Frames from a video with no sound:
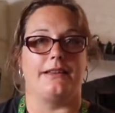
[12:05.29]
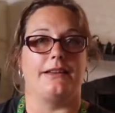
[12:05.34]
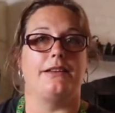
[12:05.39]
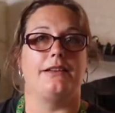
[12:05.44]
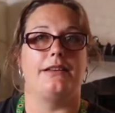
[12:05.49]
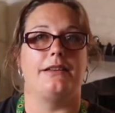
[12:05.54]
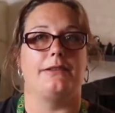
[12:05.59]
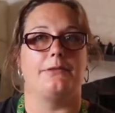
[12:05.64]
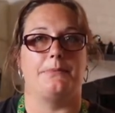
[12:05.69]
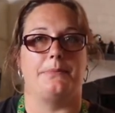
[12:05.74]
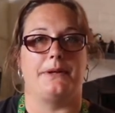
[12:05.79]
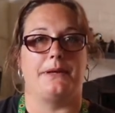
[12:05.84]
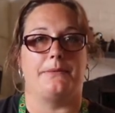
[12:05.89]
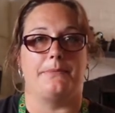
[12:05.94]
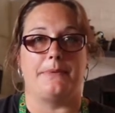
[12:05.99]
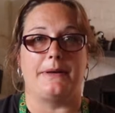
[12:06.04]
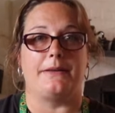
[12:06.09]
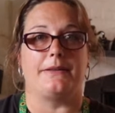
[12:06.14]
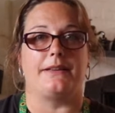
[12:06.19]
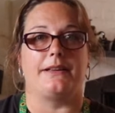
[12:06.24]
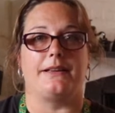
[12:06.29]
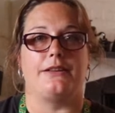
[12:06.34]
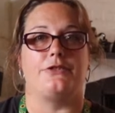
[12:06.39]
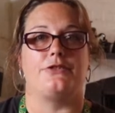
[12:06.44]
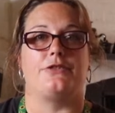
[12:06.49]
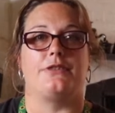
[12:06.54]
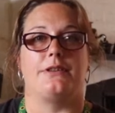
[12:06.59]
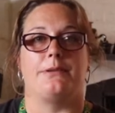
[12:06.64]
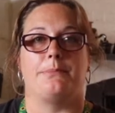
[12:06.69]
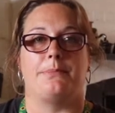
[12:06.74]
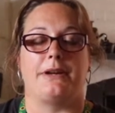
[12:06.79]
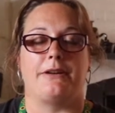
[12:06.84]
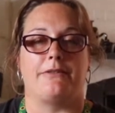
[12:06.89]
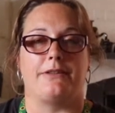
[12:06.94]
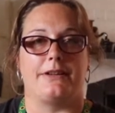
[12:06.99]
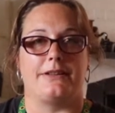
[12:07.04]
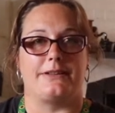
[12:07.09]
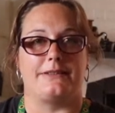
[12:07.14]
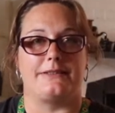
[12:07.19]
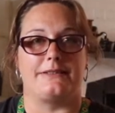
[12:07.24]
to tell you a little bit about the kitchen and
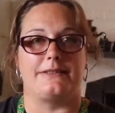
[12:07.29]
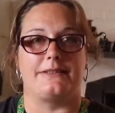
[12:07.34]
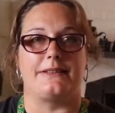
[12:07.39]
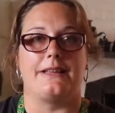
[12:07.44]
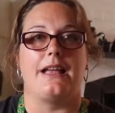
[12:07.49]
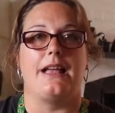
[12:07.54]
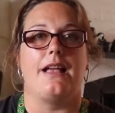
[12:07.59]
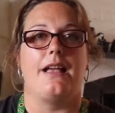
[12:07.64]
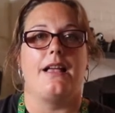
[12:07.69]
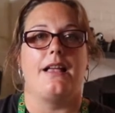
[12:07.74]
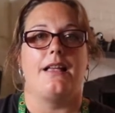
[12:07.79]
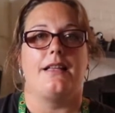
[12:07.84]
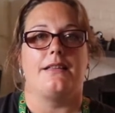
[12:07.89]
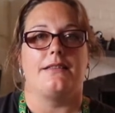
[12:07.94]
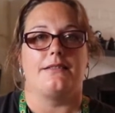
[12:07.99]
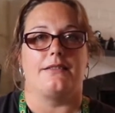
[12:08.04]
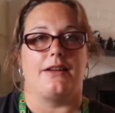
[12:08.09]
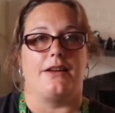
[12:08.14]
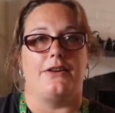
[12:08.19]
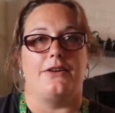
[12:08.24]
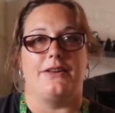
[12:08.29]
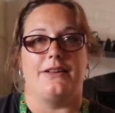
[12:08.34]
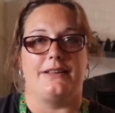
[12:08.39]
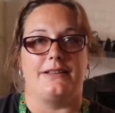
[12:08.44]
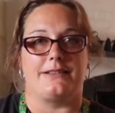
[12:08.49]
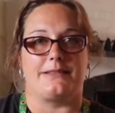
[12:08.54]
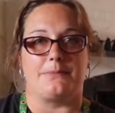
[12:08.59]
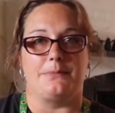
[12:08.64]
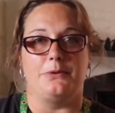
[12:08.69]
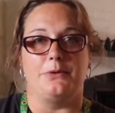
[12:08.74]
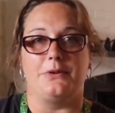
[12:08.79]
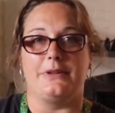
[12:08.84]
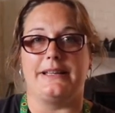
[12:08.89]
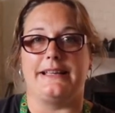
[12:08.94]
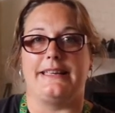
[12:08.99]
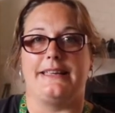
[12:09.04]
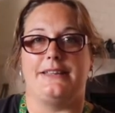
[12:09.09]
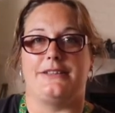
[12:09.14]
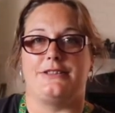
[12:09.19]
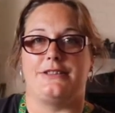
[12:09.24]
barracks. So explore
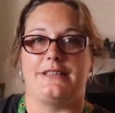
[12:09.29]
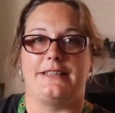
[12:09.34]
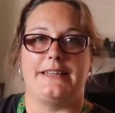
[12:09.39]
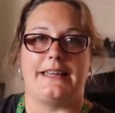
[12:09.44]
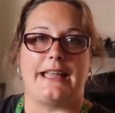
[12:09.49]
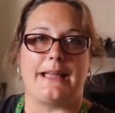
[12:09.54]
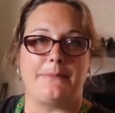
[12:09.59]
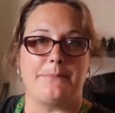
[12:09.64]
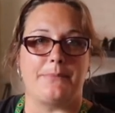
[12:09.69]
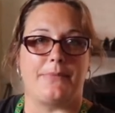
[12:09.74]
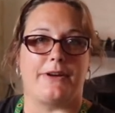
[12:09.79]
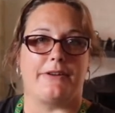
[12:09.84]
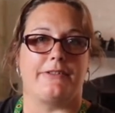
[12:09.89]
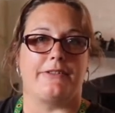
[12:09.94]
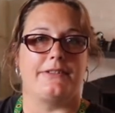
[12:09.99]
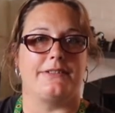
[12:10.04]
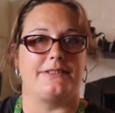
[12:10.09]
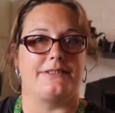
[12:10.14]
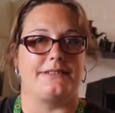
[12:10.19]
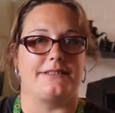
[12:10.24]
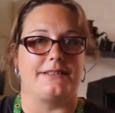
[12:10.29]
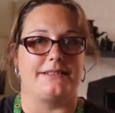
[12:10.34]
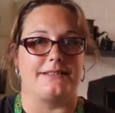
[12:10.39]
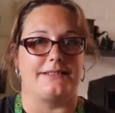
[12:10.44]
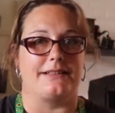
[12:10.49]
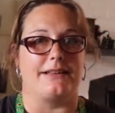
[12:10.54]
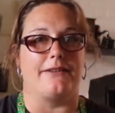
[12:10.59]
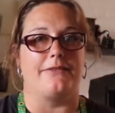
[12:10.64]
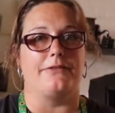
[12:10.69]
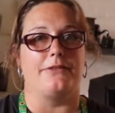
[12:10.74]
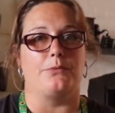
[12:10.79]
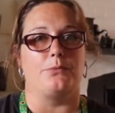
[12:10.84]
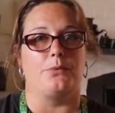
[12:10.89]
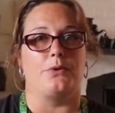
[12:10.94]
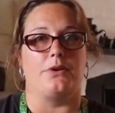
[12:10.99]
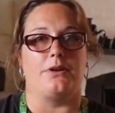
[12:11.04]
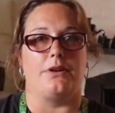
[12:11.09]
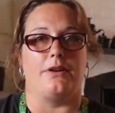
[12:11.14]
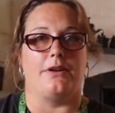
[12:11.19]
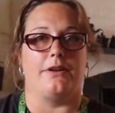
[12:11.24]
the kitchen and barracks, discover
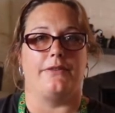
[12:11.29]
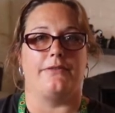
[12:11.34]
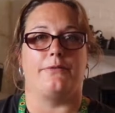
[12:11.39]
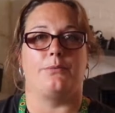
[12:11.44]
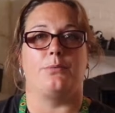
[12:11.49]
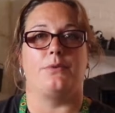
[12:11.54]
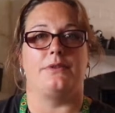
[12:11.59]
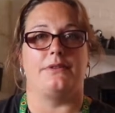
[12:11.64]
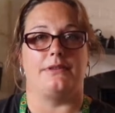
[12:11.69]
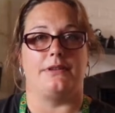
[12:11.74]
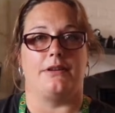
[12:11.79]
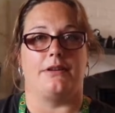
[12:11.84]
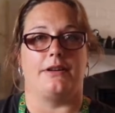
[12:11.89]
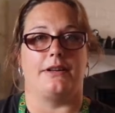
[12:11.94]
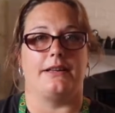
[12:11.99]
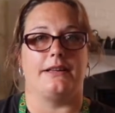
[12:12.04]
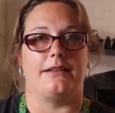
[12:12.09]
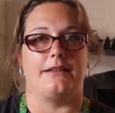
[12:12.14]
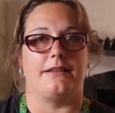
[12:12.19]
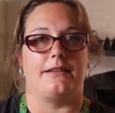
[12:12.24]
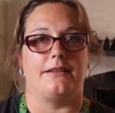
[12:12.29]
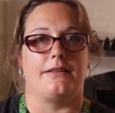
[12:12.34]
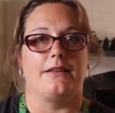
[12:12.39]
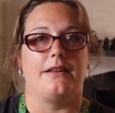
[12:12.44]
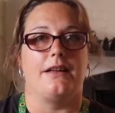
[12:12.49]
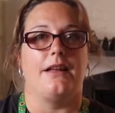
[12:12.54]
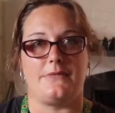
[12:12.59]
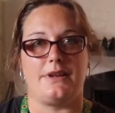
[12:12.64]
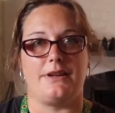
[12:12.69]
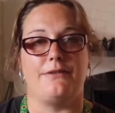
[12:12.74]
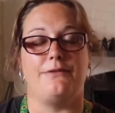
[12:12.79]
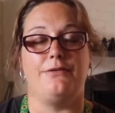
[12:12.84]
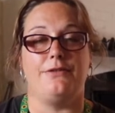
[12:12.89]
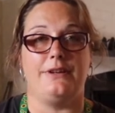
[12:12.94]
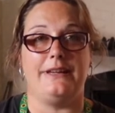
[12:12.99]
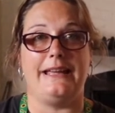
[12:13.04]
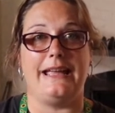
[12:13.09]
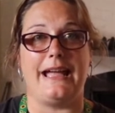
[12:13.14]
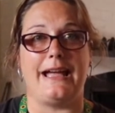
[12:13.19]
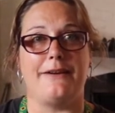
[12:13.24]
what life was like
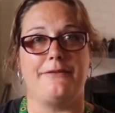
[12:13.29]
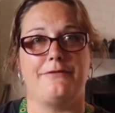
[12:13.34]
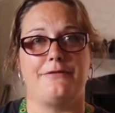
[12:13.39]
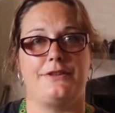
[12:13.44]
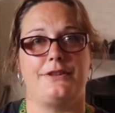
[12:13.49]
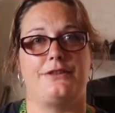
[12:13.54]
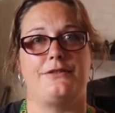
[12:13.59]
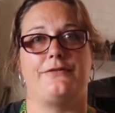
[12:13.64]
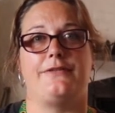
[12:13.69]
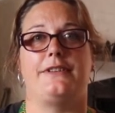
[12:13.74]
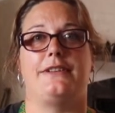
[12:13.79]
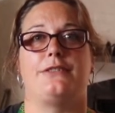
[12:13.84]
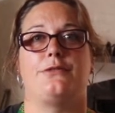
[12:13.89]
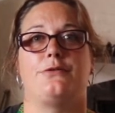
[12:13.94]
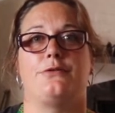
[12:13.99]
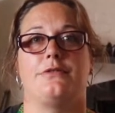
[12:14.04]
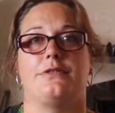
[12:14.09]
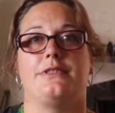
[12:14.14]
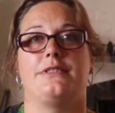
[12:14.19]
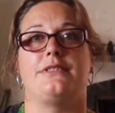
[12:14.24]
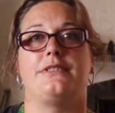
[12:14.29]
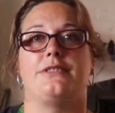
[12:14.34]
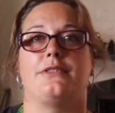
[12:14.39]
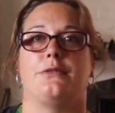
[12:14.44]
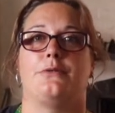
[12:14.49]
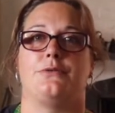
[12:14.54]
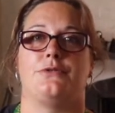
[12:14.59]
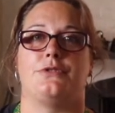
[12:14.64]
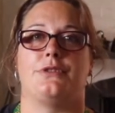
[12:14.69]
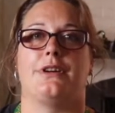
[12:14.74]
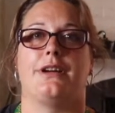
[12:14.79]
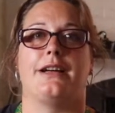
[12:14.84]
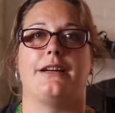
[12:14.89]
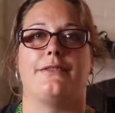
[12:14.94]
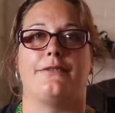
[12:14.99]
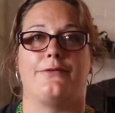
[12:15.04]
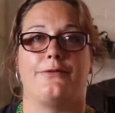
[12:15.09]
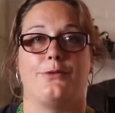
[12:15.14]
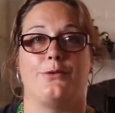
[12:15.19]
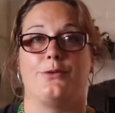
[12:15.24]
for the average Victorian soldier
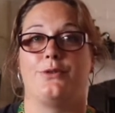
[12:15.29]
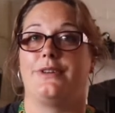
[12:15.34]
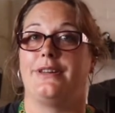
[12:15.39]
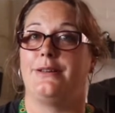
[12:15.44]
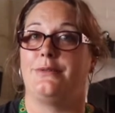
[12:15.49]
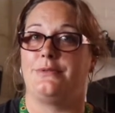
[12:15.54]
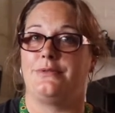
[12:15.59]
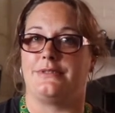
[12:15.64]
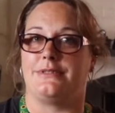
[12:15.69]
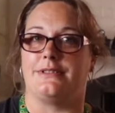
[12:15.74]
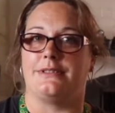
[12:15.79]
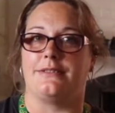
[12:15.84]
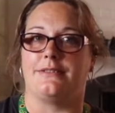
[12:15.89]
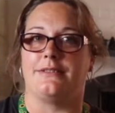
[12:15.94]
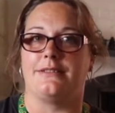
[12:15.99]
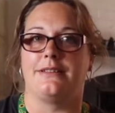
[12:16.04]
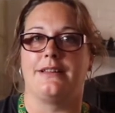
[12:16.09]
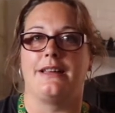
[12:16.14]
at Fort Nelson.